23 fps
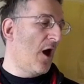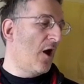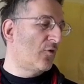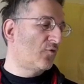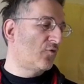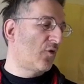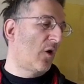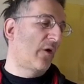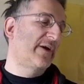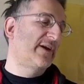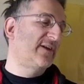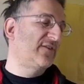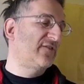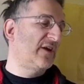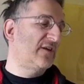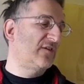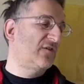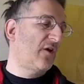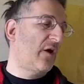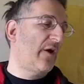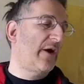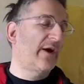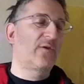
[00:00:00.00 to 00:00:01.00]

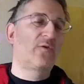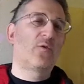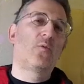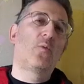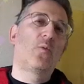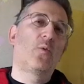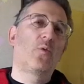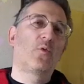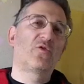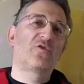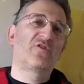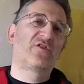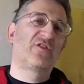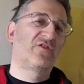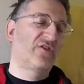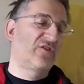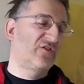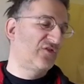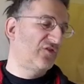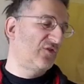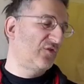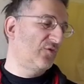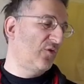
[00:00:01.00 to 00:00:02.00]
rising tidal waters
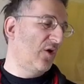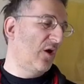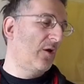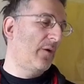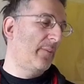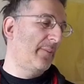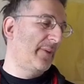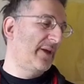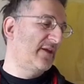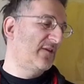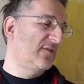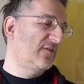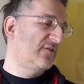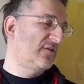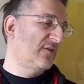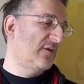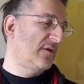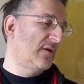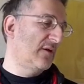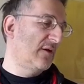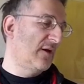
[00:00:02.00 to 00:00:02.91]
and tsunamis,